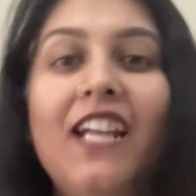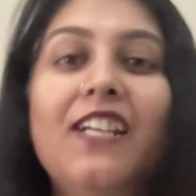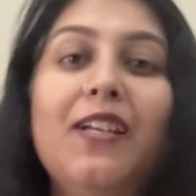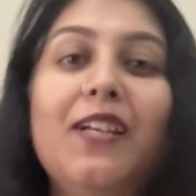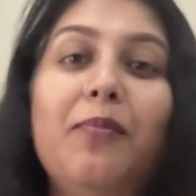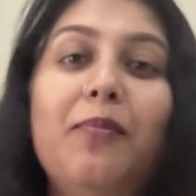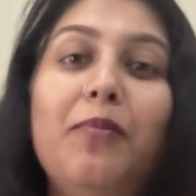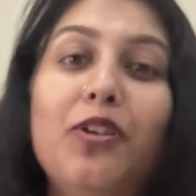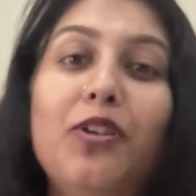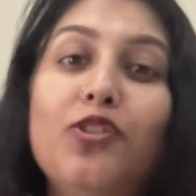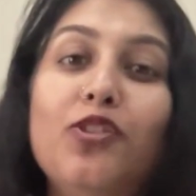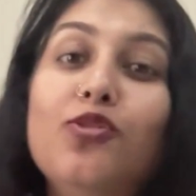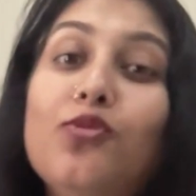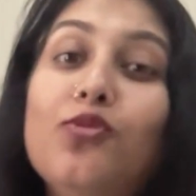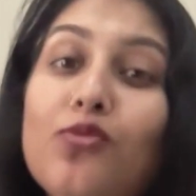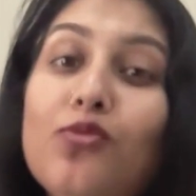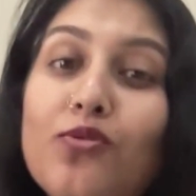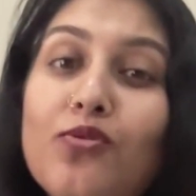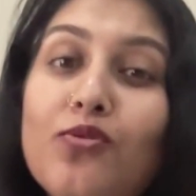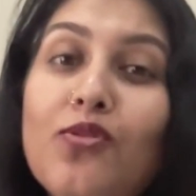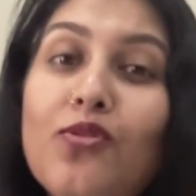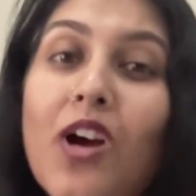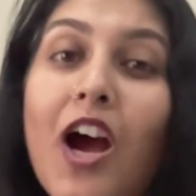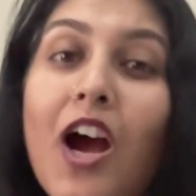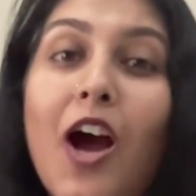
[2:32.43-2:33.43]
Number
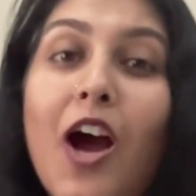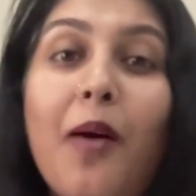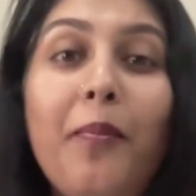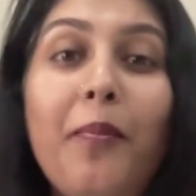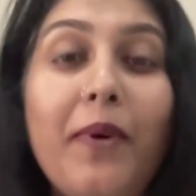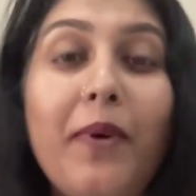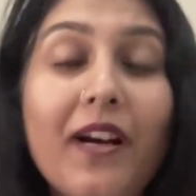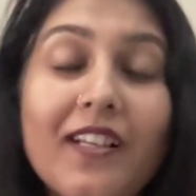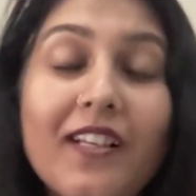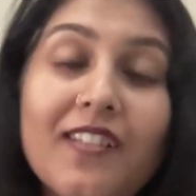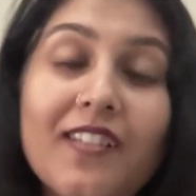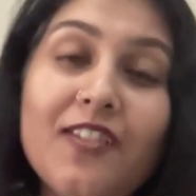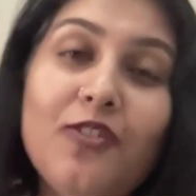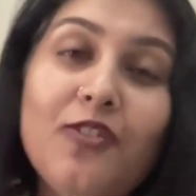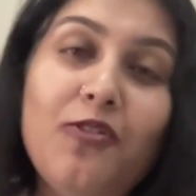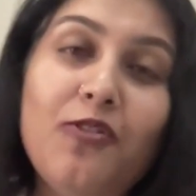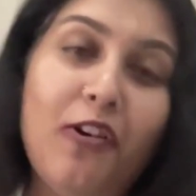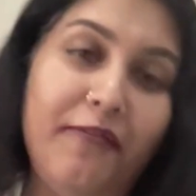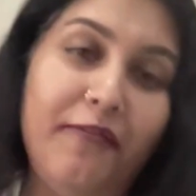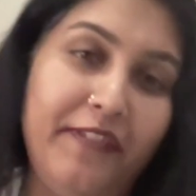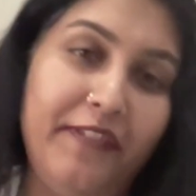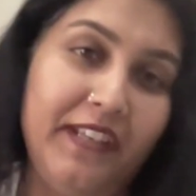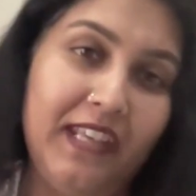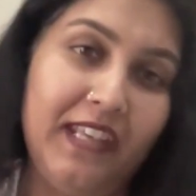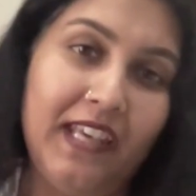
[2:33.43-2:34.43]
2, pursuit
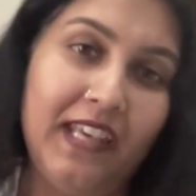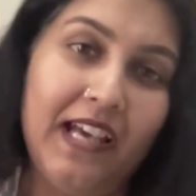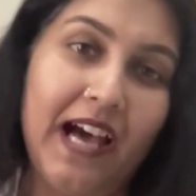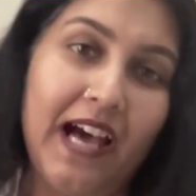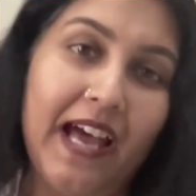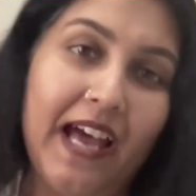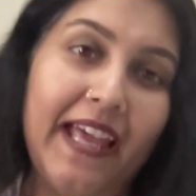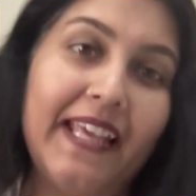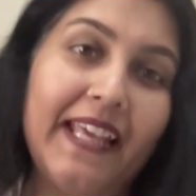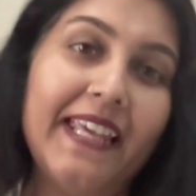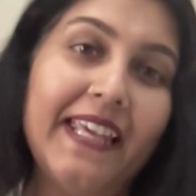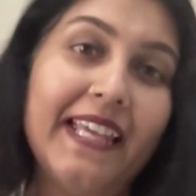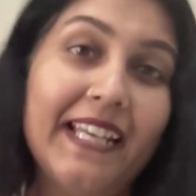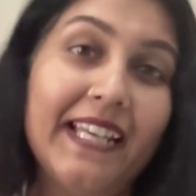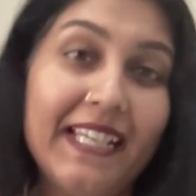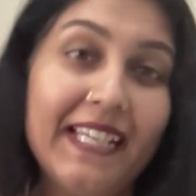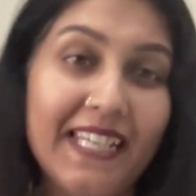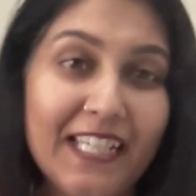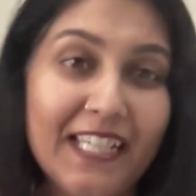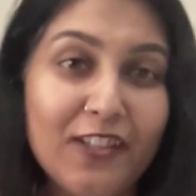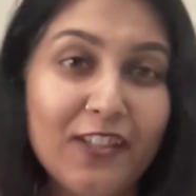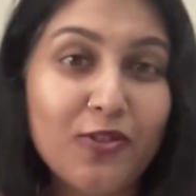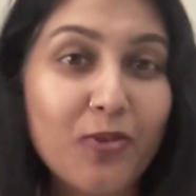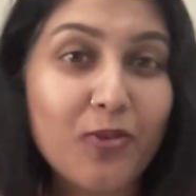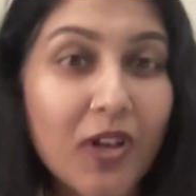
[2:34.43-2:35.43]
of ikigai can
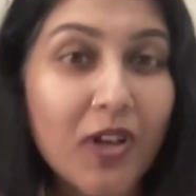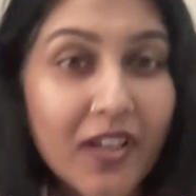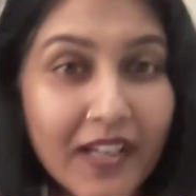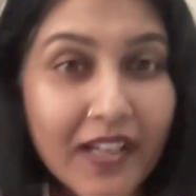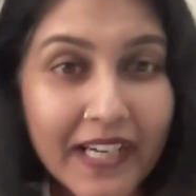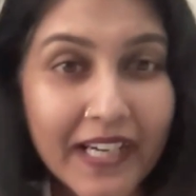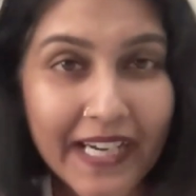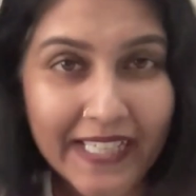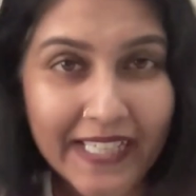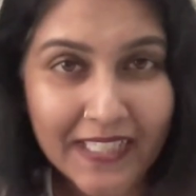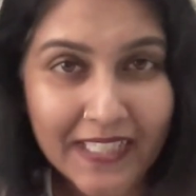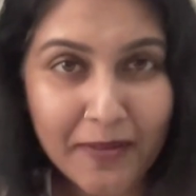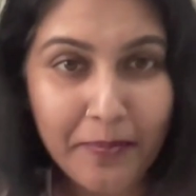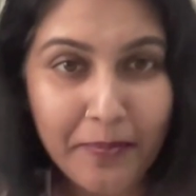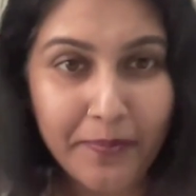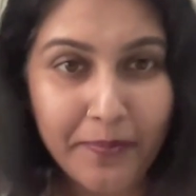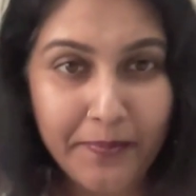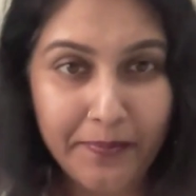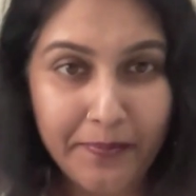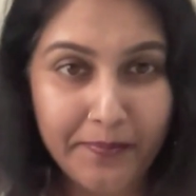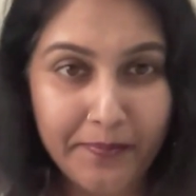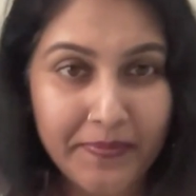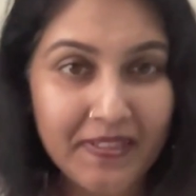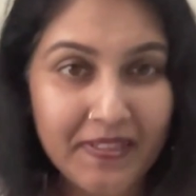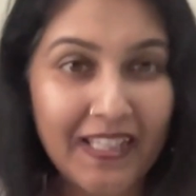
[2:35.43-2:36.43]
lead to a greater
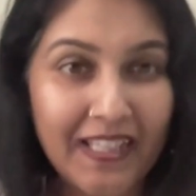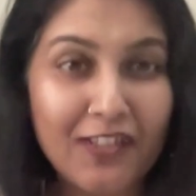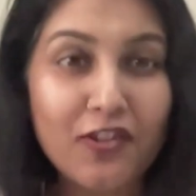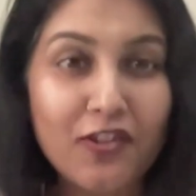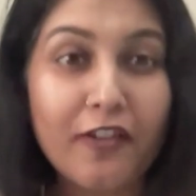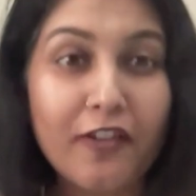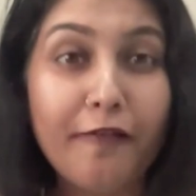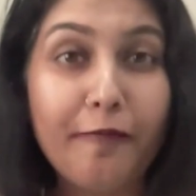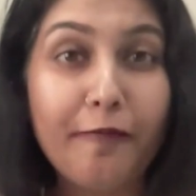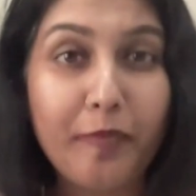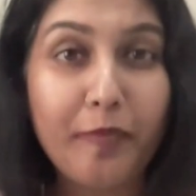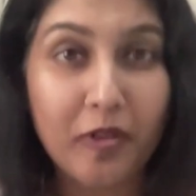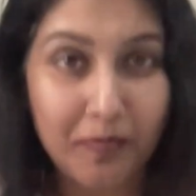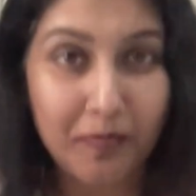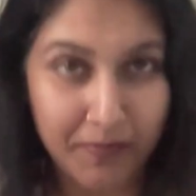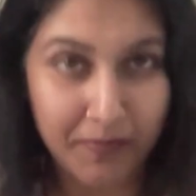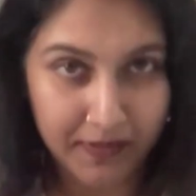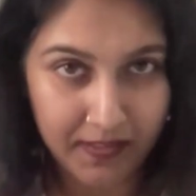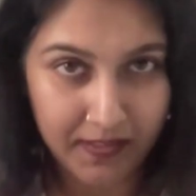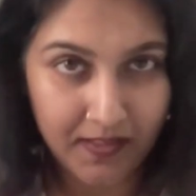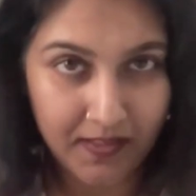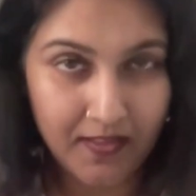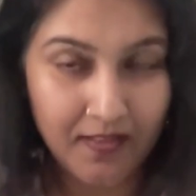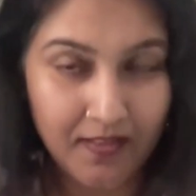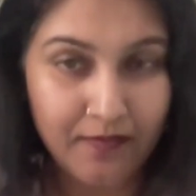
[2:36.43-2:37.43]
sense of
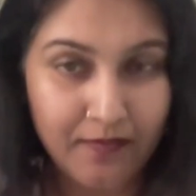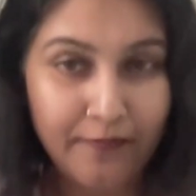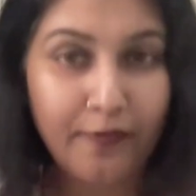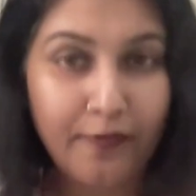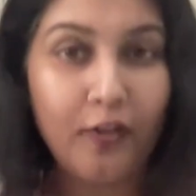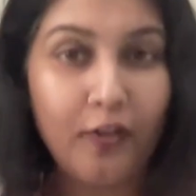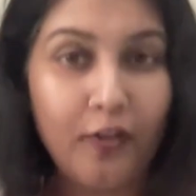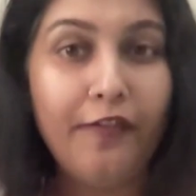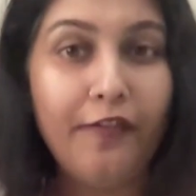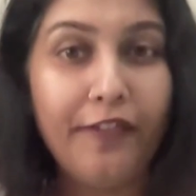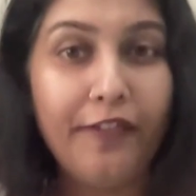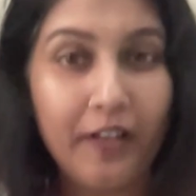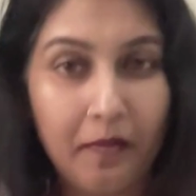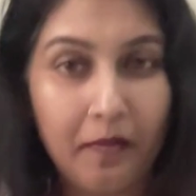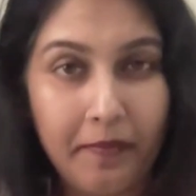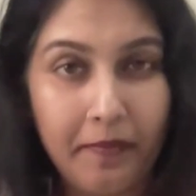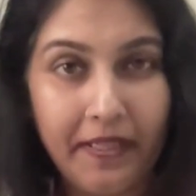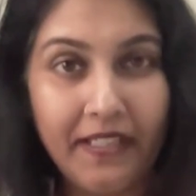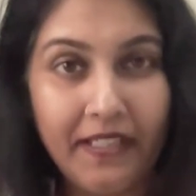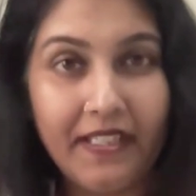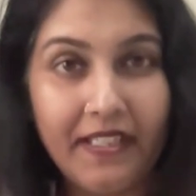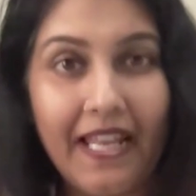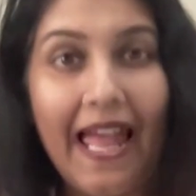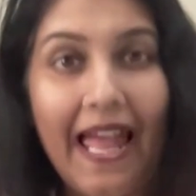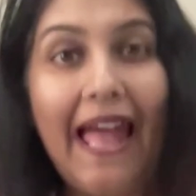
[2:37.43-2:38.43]
purpose,
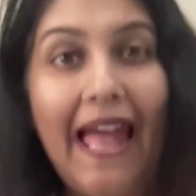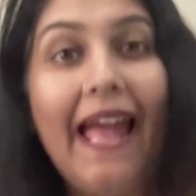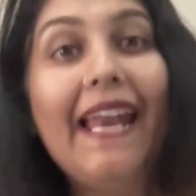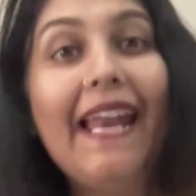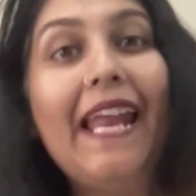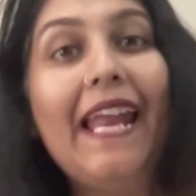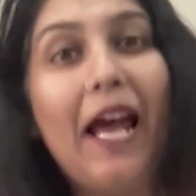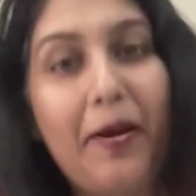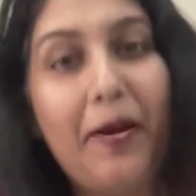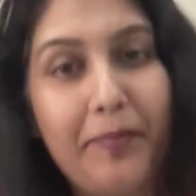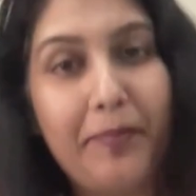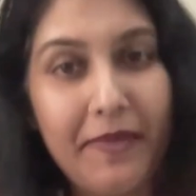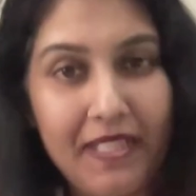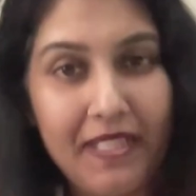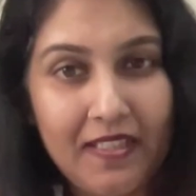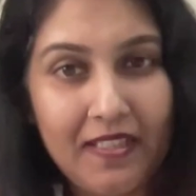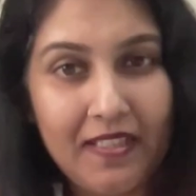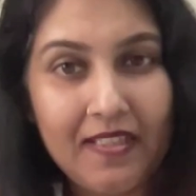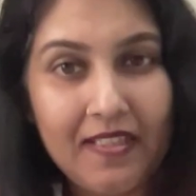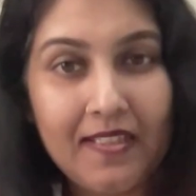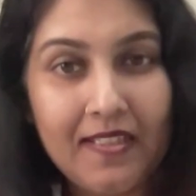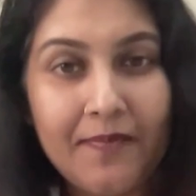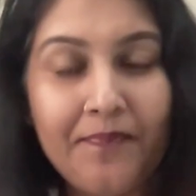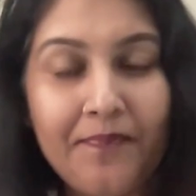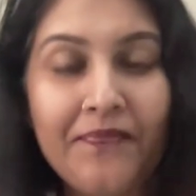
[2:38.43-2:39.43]
fulfillment, and
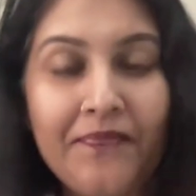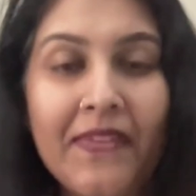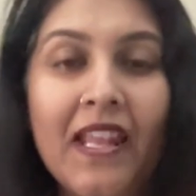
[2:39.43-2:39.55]
happiness.